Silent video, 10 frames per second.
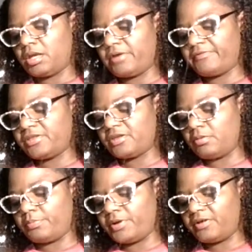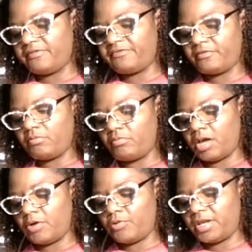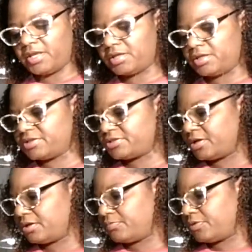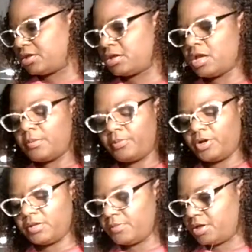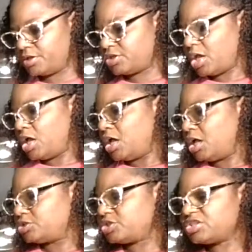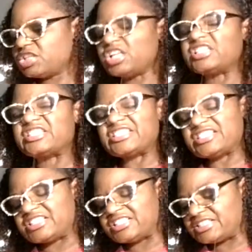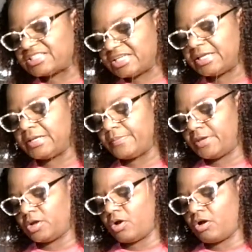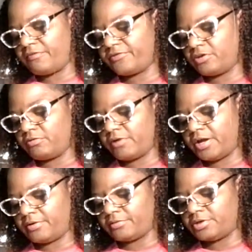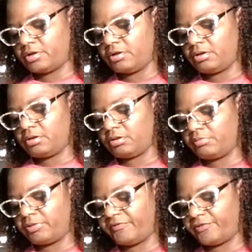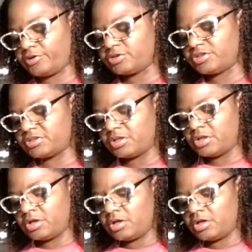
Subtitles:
everything above my weight is going to be pretty much just a teeny bit off the ground. The first